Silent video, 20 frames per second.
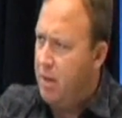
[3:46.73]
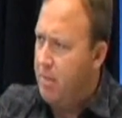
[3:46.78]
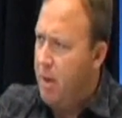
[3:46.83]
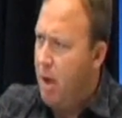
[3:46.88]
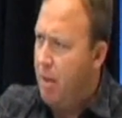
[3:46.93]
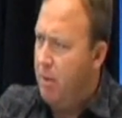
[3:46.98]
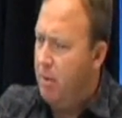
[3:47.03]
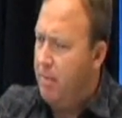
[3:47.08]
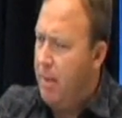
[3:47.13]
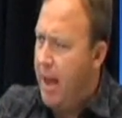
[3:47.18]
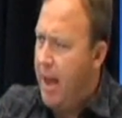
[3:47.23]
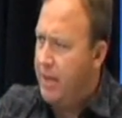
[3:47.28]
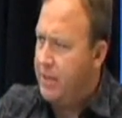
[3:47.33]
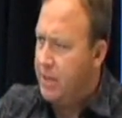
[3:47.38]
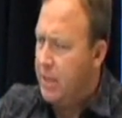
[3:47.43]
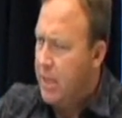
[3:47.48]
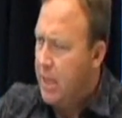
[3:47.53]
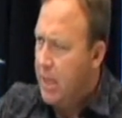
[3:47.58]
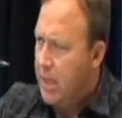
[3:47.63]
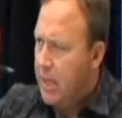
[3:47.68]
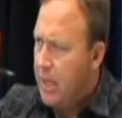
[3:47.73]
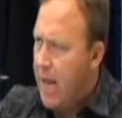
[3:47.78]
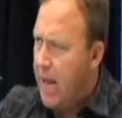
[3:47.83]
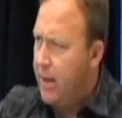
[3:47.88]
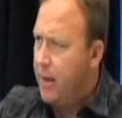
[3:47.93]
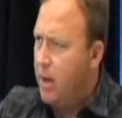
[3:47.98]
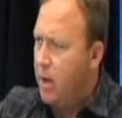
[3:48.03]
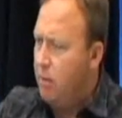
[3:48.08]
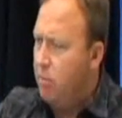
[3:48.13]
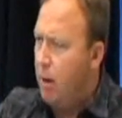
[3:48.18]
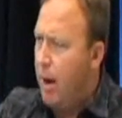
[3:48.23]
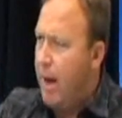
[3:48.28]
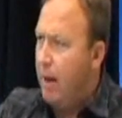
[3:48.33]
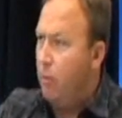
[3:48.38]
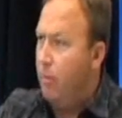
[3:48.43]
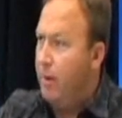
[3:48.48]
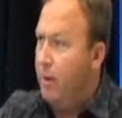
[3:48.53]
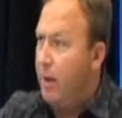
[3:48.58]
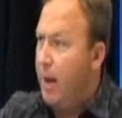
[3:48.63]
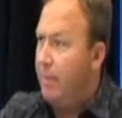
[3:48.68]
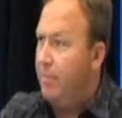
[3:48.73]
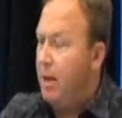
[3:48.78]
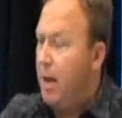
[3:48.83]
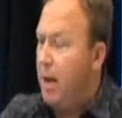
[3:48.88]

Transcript: in a moment, Max. Got to go to break. We'll be right